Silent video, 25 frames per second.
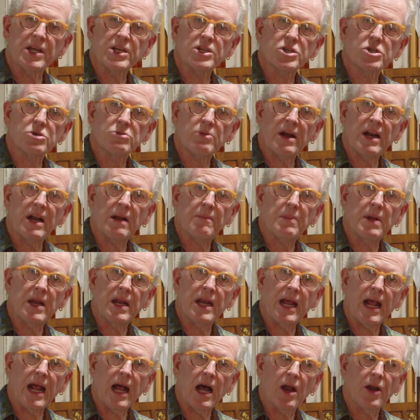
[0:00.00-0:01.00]
straight up and
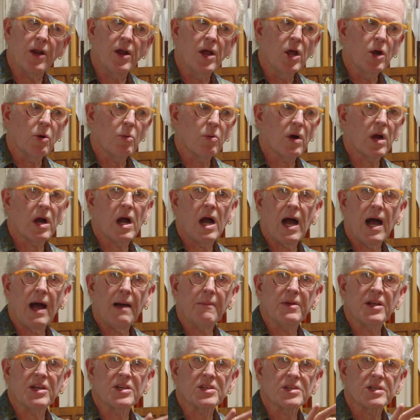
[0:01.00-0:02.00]
down, where
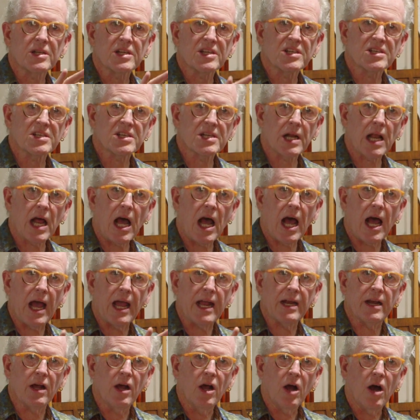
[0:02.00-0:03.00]
hobbyists
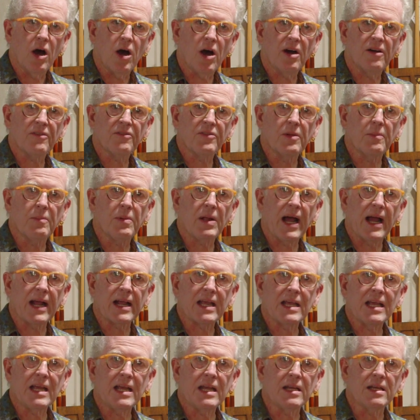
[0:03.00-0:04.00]
slide off the black
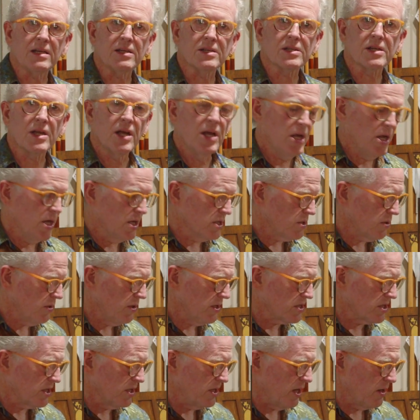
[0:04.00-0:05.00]
keys. So
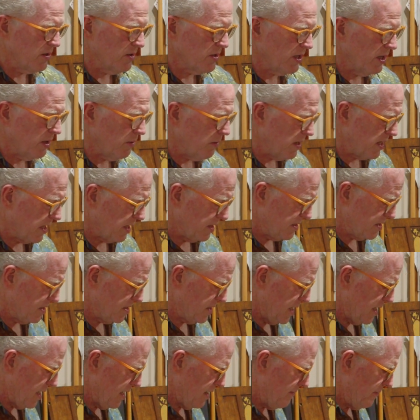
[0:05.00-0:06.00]
that's another thing we can
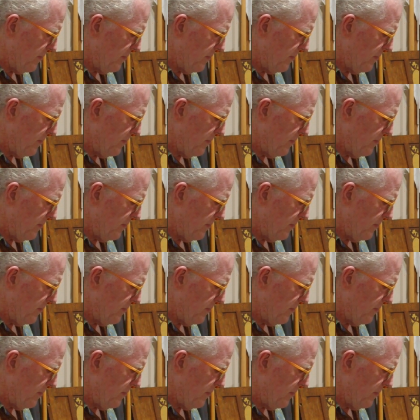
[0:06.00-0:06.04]
see.